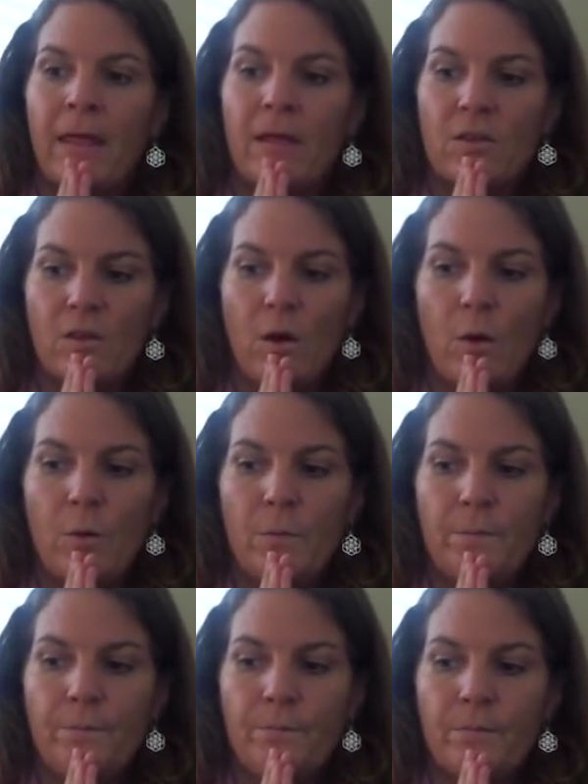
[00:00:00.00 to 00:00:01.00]
So
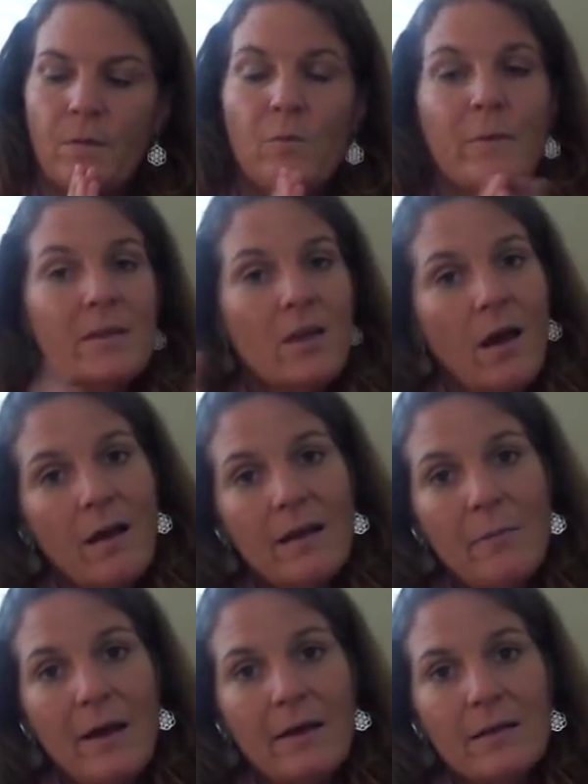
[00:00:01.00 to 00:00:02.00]
when we talk
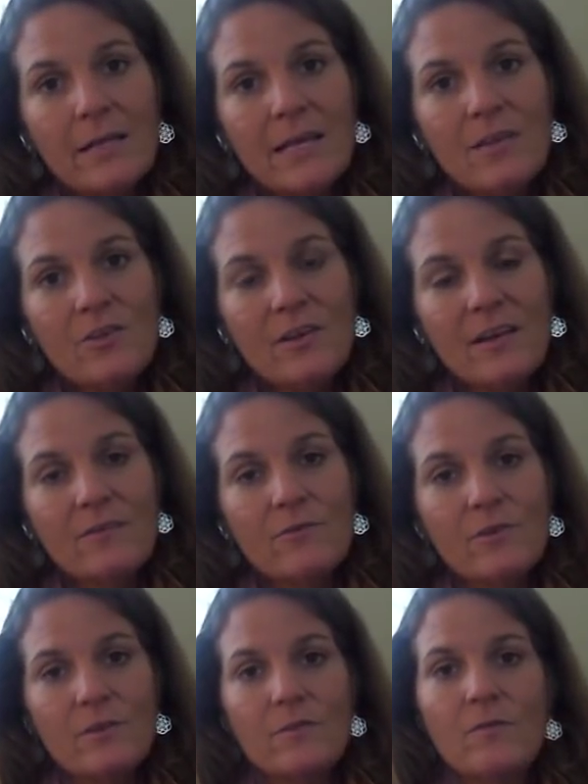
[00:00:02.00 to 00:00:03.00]
about ascension
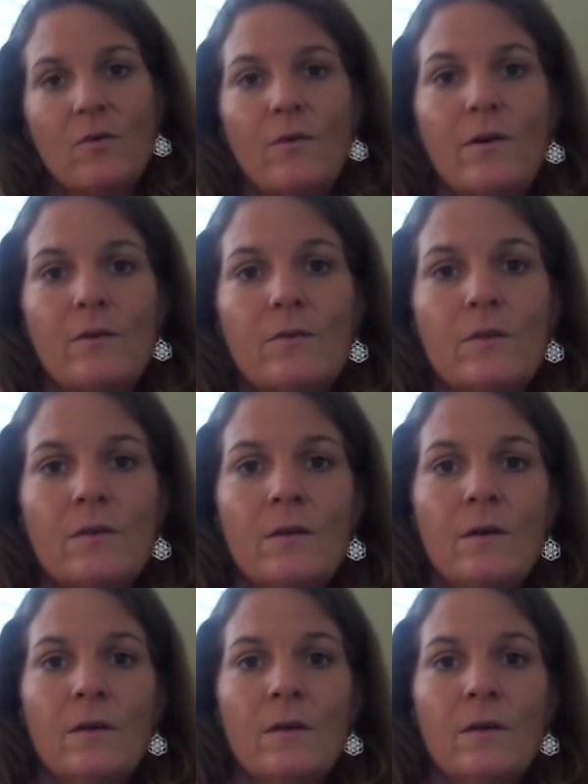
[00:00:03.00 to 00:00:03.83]
energies, of course,